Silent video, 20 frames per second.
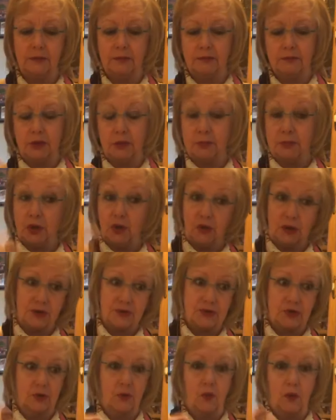the
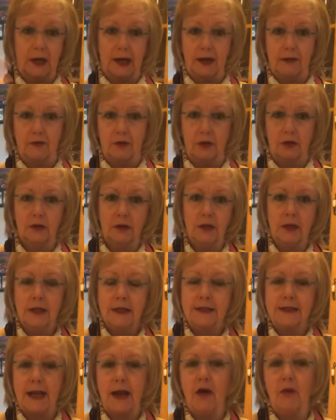mucus or whatever
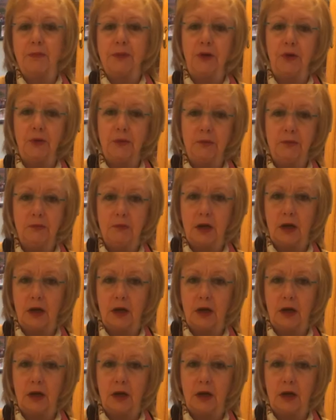to help you